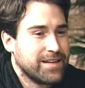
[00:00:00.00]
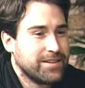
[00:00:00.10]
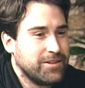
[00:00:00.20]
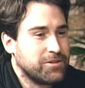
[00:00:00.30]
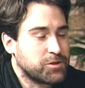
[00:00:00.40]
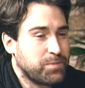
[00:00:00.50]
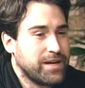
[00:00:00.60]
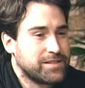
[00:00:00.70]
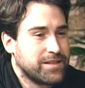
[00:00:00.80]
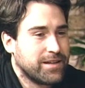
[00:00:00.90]
your
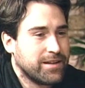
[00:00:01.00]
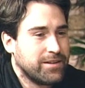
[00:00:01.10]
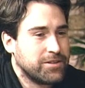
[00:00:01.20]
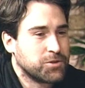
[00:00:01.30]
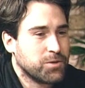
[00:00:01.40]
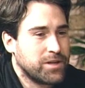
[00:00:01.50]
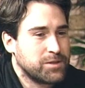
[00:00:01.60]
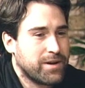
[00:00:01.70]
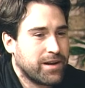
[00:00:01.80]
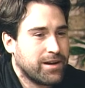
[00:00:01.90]
space in Detroit is
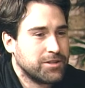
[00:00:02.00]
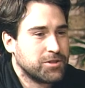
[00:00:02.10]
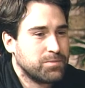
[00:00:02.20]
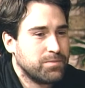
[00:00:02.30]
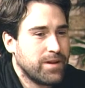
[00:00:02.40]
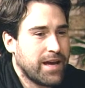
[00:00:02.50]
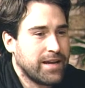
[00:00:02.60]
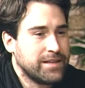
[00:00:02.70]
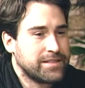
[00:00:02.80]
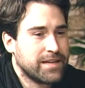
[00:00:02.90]
about
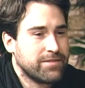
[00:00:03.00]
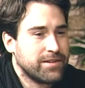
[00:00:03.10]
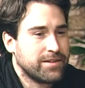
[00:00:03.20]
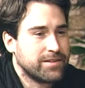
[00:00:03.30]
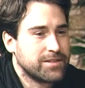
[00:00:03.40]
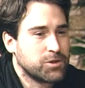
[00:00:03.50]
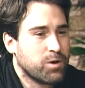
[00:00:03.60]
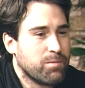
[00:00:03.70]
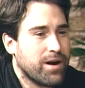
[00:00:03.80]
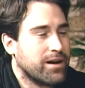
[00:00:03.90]
187
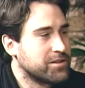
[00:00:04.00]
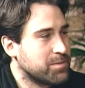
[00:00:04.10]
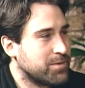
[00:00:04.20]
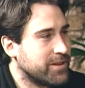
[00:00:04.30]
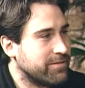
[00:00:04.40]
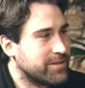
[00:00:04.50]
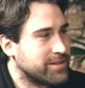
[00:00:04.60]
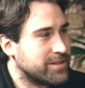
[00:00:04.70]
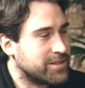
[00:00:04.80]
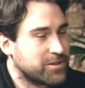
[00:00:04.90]
square miles, I believe. It's